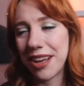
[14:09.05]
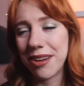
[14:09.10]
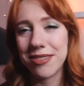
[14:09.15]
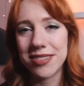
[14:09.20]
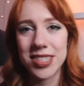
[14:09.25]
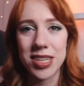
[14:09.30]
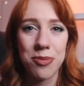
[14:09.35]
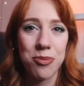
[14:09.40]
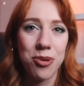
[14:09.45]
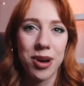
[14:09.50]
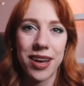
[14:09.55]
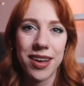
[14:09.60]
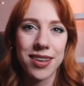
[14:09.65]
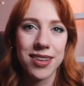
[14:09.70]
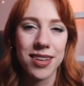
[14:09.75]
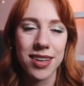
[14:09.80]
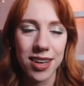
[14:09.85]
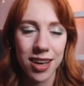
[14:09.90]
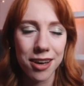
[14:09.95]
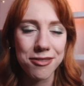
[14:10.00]
a subway,
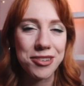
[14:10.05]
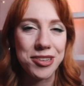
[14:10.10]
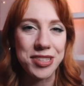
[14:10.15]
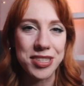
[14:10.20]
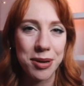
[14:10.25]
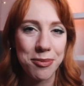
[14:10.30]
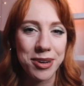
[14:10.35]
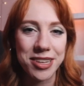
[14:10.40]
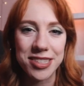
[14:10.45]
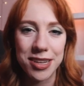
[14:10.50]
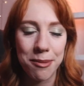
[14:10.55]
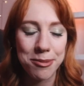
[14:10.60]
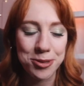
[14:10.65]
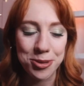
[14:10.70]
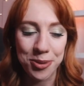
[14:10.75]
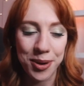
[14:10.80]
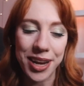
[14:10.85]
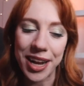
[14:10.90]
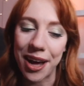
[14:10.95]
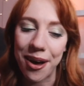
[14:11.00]
a few subway stops
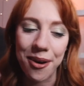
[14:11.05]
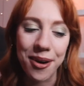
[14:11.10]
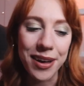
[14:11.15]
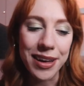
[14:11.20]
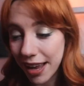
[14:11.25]
away now.